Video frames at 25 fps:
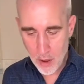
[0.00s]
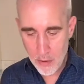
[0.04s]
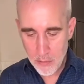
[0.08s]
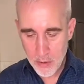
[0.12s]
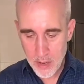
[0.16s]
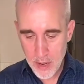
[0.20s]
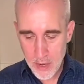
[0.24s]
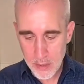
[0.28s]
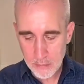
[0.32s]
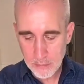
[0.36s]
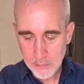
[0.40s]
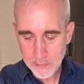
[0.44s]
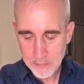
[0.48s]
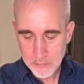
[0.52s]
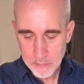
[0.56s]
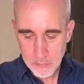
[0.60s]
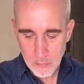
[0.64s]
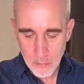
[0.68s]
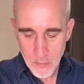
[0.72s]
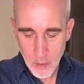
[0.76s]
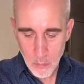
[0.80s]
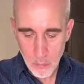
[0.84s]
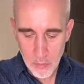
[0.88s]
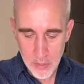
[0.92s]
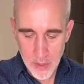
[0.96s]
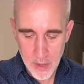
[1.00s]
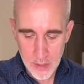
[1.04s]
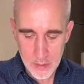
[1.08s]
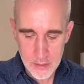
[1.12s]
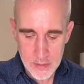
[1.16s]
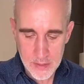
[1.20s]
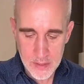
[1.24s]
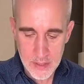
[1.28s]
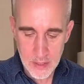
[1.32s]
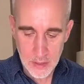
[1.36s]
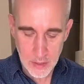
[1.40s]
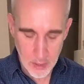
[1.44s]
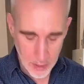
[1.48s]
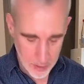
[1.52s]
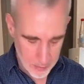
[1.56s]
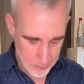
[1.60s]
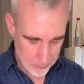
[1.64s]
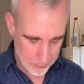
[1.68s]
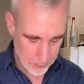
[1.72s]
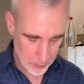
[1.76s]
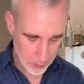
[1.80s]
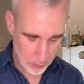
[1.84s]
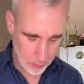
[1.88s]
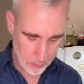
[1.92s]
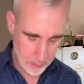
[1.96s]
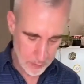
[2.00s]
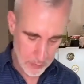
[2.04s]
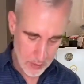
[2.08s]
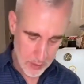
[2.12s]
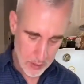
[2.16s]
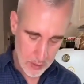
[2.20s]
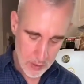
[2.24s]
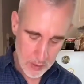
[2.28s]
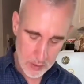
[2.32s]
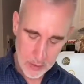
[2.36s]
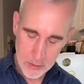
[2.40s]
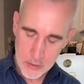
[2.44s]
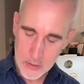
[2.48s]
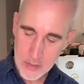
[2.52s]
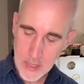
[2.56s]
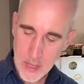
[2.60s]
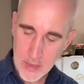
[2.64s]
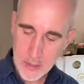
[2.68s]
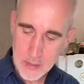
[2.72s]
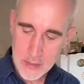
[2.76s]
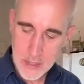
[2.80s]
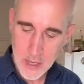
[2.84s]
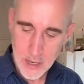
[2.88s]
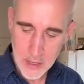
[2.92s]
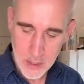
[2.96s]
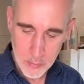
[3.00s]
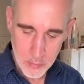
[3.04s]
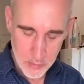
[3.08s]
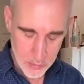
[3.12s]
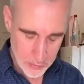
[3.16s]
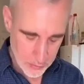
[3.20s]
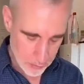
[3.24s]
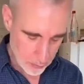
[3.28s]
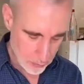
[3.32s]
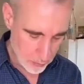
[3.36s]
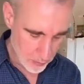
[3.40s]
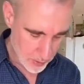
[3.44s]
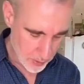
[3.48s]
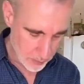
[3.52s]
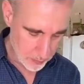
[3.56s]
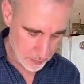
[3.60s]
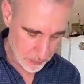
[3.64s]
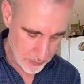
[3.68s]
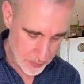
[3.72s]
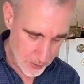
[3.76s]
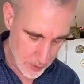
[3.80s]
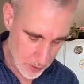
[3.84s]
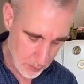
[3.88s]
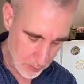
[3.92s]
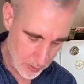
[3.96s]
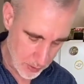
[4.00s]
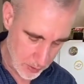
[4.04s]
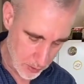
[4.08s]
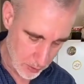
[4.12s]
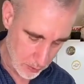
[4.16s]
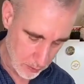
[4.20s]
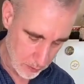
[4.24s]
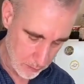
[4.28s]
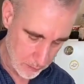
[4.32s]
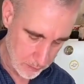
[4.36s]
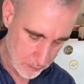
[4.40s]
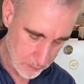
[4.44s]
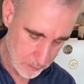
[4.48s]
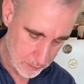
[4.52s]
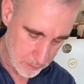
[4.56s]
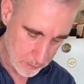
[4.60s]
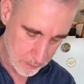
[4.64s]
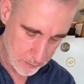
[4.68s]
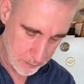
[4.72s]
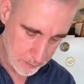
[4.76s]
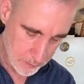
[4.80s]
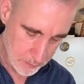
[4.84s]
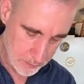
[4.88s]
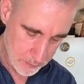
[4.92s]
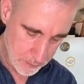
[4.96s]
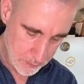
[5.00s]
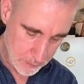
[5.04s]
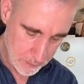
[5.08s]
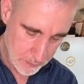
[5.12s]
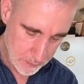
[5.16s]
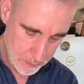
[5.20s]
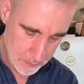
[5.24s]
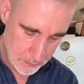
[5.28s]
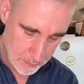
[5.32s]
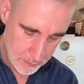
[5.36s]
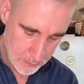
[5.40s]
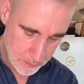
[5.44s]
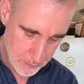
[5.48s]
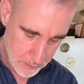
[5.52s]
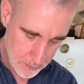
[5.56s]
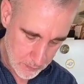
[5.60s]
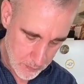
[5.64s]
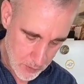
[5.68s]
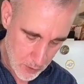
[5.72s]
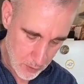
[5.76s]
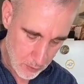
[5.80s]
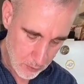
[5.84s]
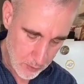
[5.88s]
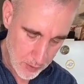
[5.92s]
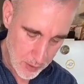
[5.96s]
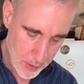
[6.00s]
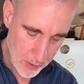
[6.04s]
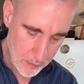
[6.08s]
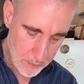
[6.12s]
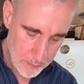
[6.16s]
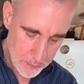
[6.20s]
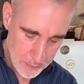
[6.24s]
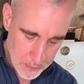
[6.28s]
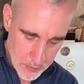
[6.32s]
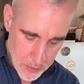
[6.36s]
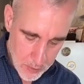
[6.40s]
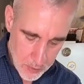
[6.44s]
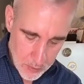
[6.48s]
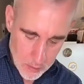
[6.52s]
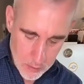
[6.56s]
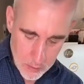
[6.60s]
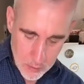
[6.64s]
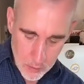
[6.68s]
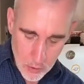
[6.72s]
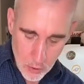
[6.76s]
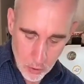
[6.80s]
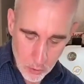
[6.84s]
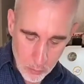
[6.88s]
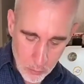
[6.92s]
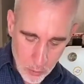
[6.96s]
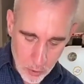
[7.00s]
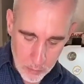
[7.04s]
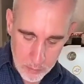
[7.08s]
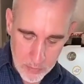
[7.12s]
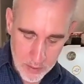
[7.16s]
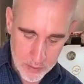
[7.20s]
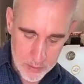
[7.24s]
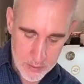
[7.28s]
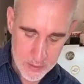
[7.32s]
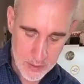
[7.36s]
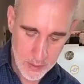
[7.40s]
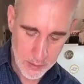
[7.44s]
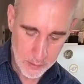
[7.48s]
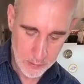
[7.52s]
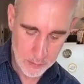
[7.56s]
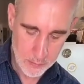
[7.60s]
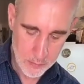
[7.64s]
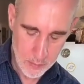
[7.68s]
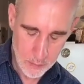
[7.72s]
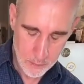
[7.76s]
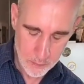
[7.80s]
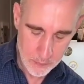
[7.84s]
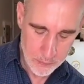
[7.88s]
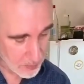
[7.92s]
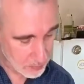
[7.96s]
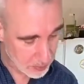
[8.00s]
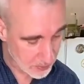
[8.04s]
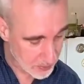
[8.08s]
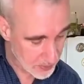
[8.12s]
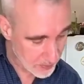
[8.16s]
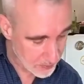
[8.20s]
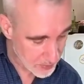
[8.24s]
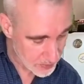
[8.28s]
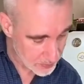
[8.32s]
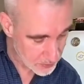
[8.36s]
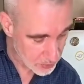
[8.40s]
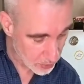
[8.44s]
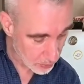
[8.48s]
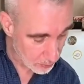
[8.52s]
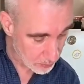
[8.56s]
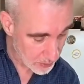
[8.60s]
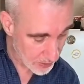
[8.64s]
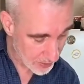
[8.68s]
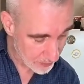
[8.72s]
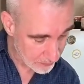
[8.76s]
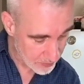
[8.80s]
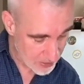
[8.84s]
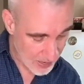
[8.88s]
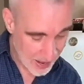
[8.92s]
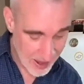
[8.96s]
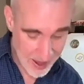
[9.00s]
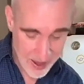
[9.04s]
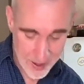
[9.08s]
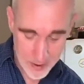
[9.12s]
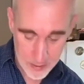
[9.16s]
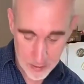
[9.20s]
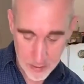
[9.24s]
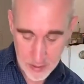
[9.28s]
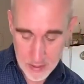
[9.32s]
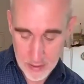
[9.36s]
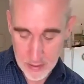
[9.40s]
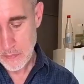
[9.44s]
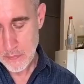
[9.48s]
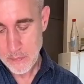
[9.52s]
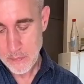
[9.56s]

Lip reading: Okay, well that is delightful. Just add a tiny bit of the cream. There we go. Okay, no more mixing. And I believe that's all we have to add.